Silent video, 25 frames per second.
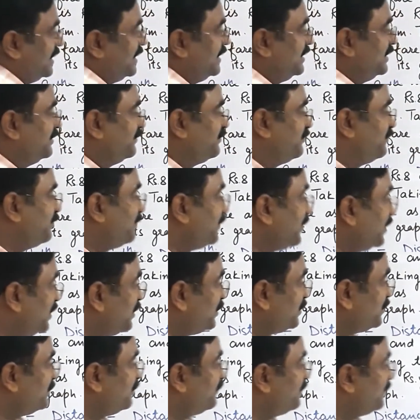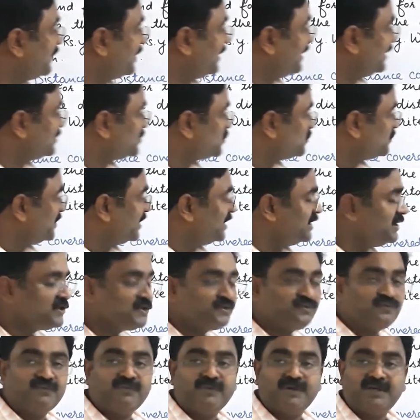the fare of x minus
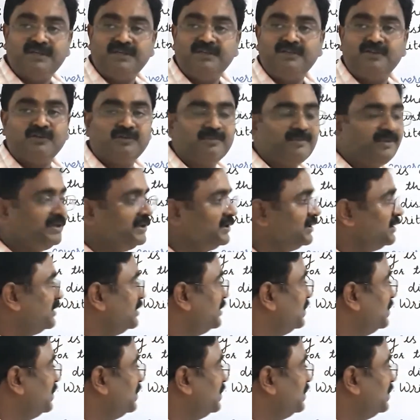1 kilometer